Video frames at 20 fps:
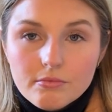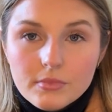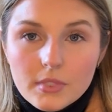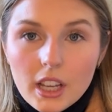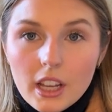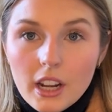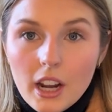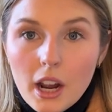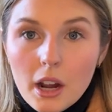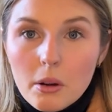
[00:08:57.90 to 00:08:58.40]

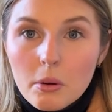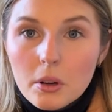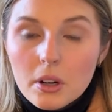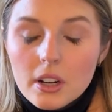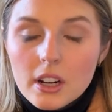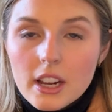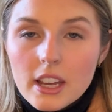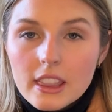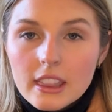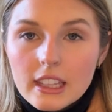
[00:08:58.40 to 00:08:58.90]
an
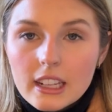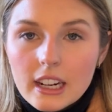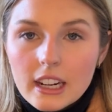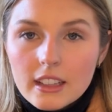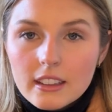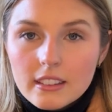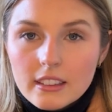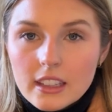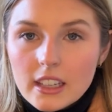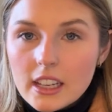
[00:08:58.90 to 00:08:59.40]
hour and then I
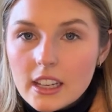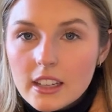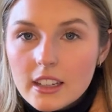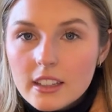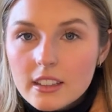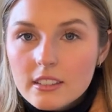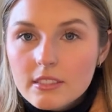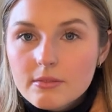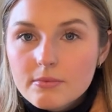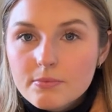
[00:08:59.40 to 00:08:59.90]
link
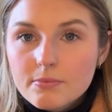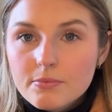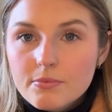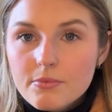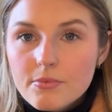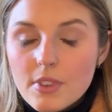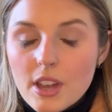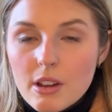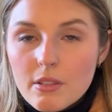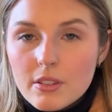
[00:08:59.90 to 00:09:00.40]

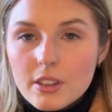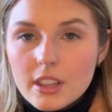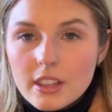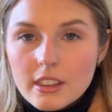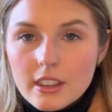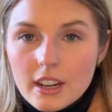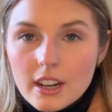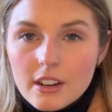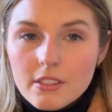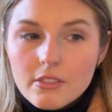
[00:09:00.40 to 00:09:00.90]
everything
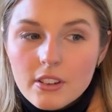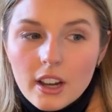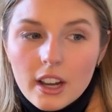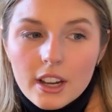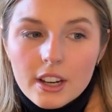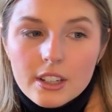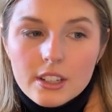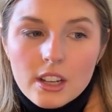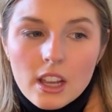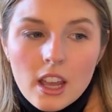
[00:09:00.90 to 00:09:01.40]
that I
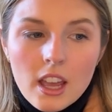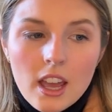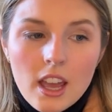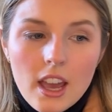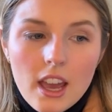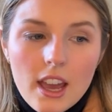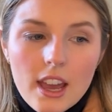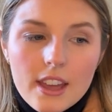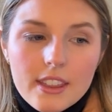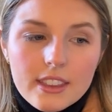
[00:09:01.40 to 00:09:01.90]
find.
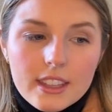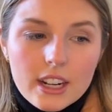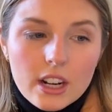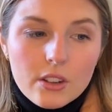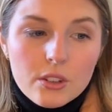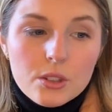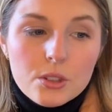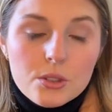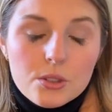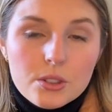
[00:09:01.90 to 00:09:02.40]
And then I'll
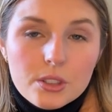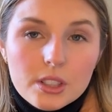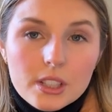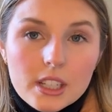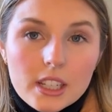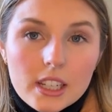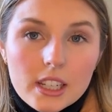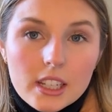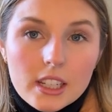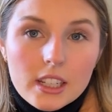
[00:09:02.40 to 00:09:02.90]

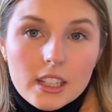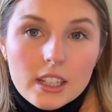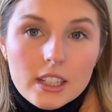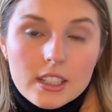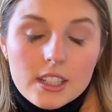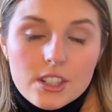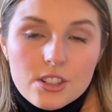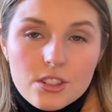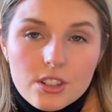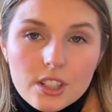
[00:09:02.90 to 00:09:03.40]
usually
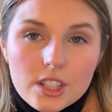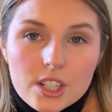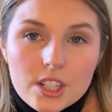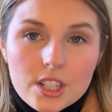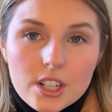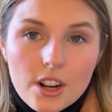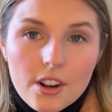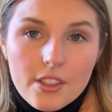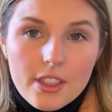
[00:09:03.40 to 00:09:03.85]
additionally share